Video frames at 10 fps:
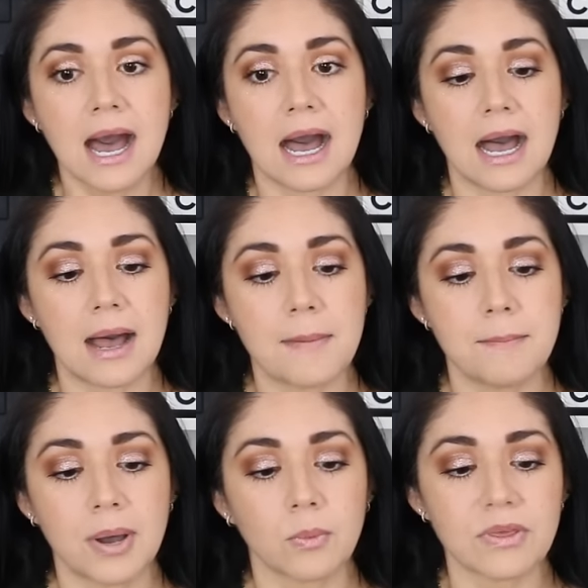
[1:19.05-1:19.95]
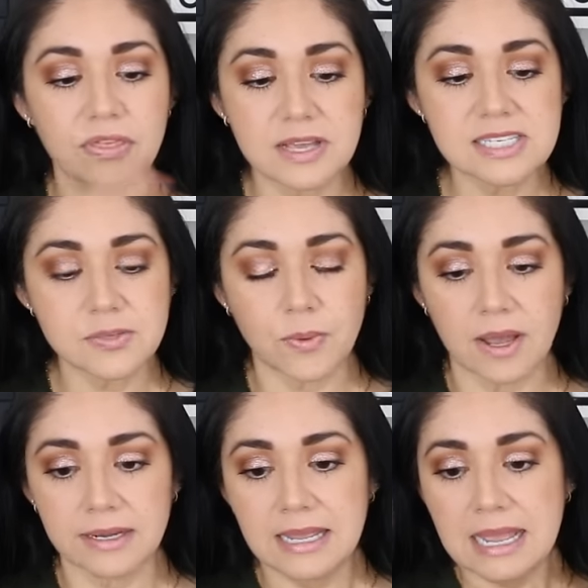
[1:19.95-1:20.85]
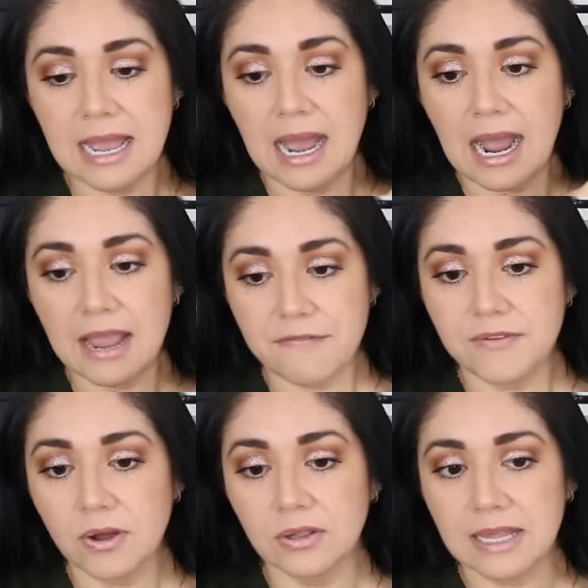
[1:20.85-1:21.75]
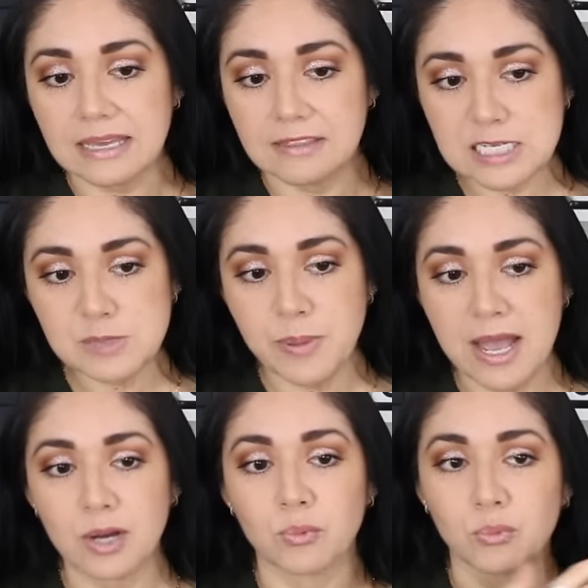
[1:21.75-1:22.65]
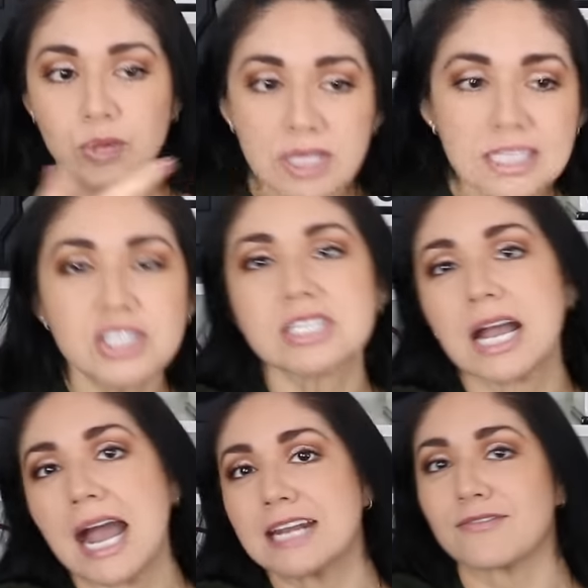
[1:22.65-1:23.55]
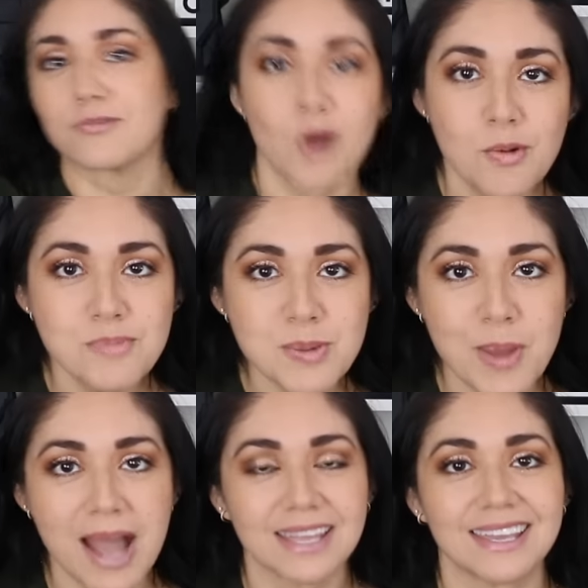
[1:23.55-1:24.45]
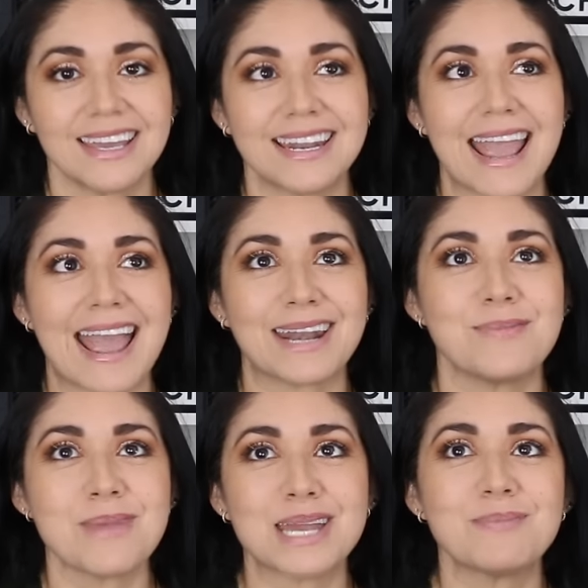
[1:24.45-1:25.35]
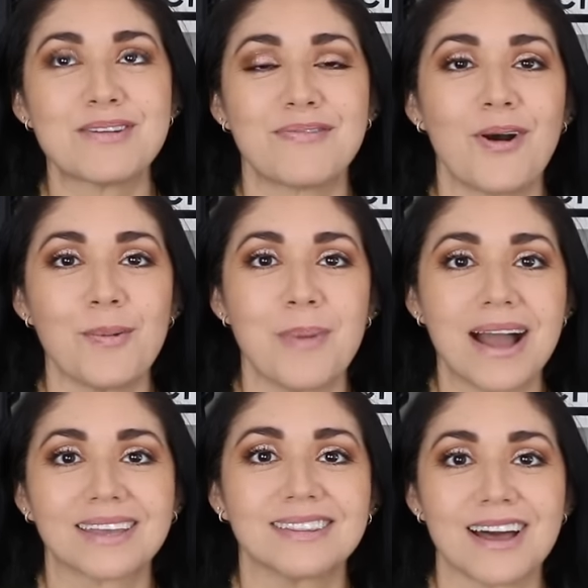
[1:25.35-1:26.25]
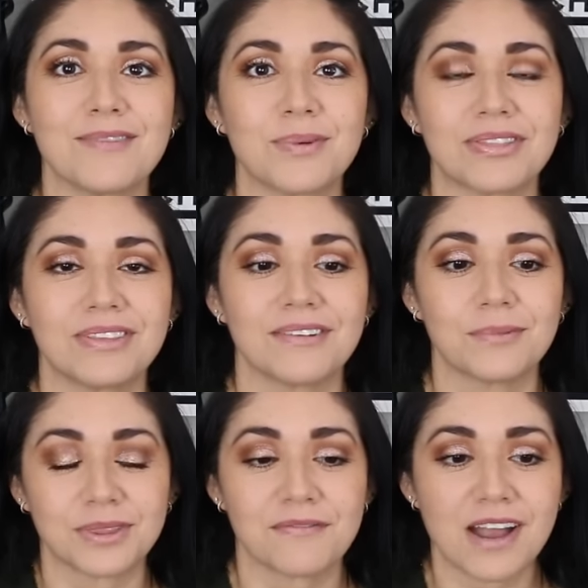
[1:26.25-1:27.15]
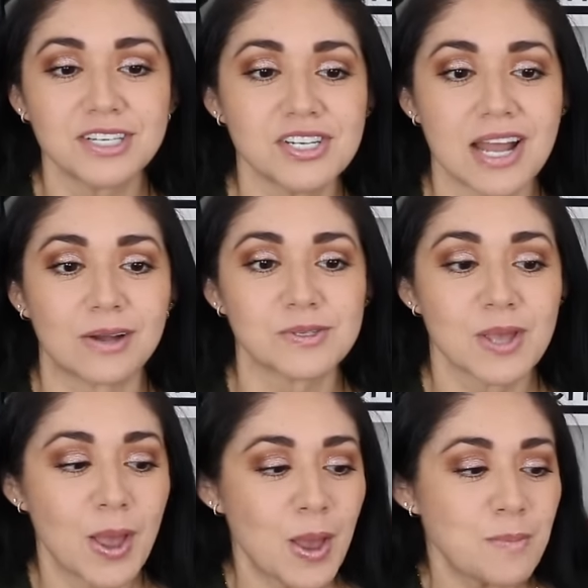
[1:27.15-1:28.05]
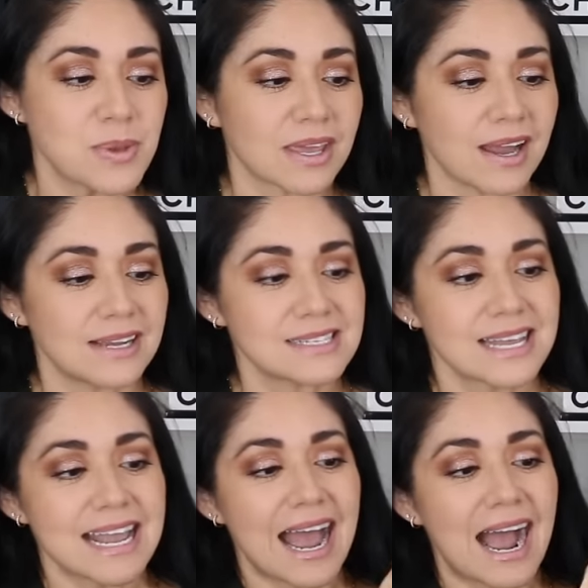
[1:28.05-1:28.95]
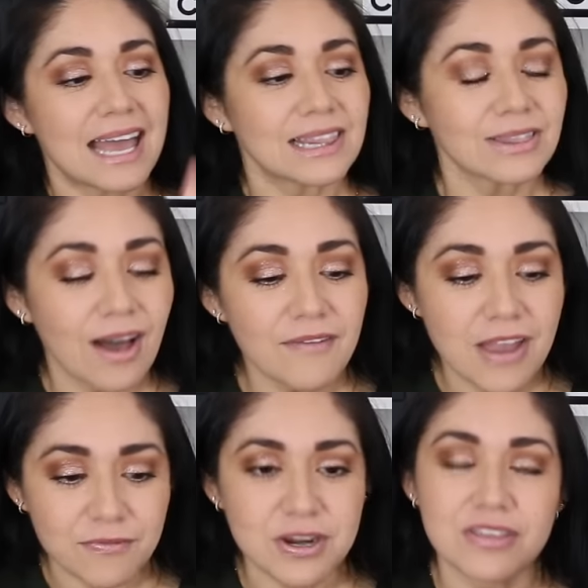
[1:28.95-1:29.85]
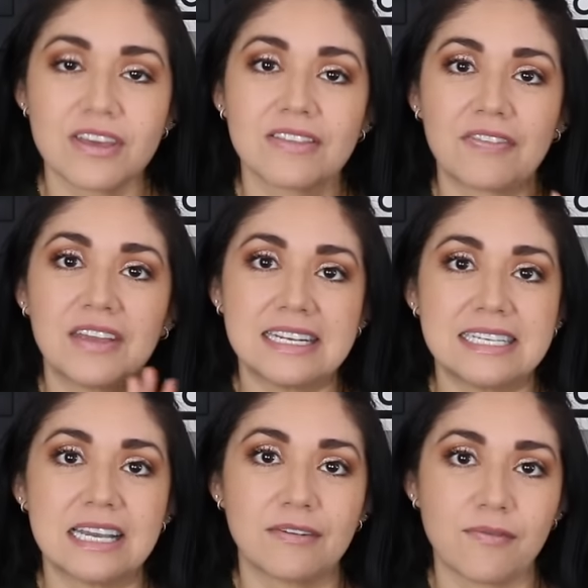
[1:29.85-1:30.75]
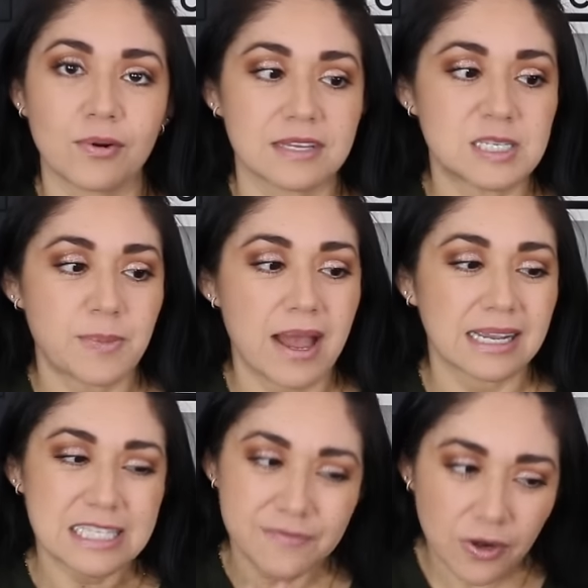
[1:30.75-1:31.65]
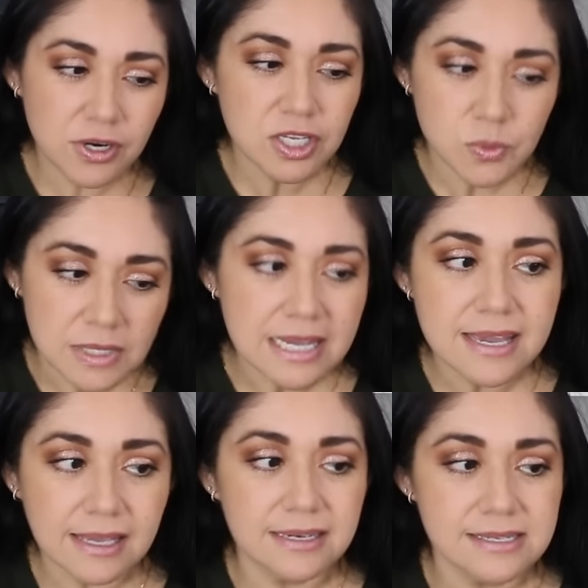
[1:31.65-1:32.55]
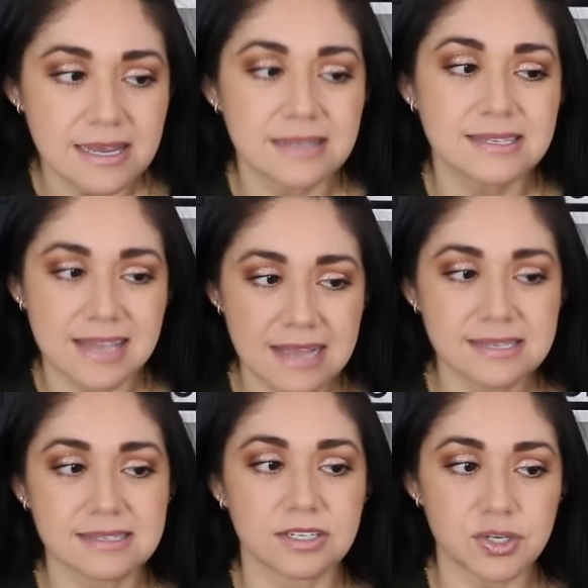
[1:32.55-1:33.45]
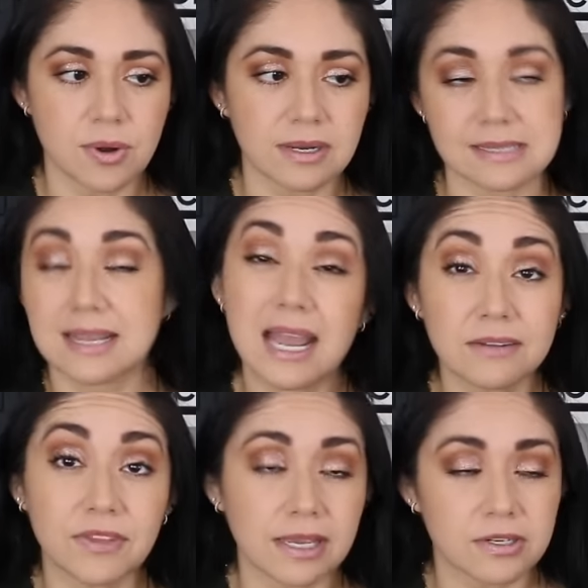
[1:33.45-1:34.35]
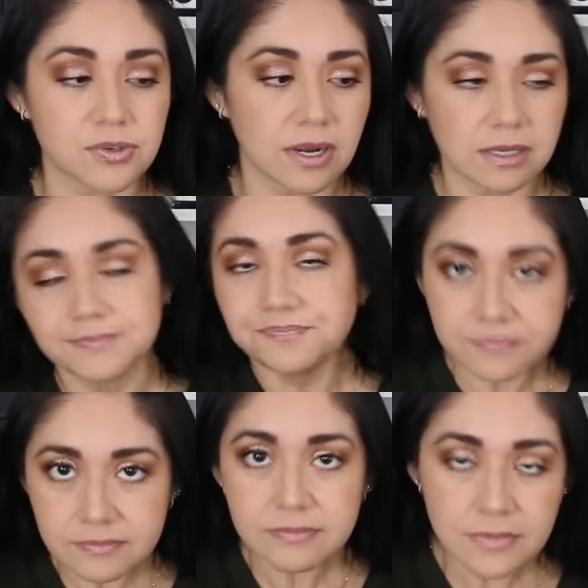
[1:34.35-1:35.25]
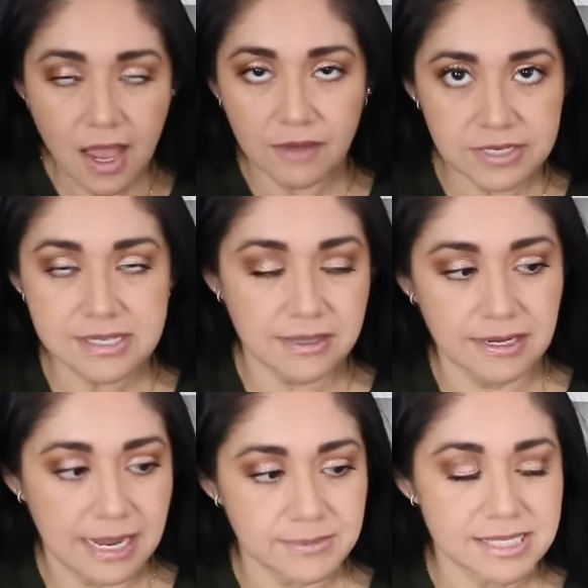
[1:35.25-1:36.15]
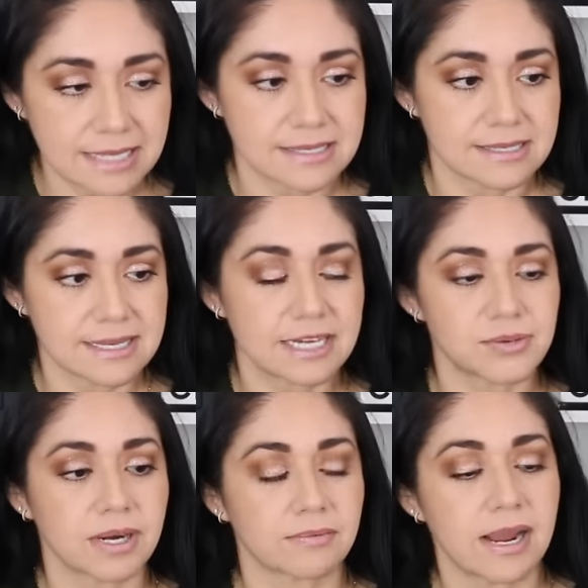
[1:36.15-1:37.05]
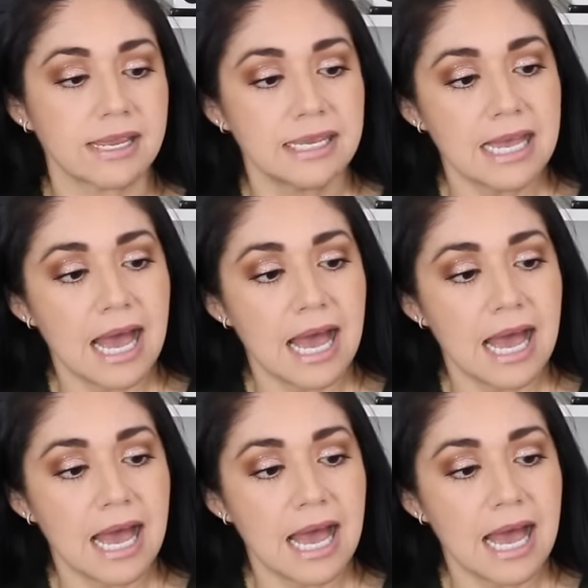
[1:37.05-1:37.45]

Uh, but with this one, I felt like this bag really just kind of wrote me back in and it made me fall back in love with the with a fashion house because I love everything that they did for this bag. It's very unique in a sense. Yes, it's a trunk. It's kind of like a trunk, obviously the name states it's Side Trunk, right?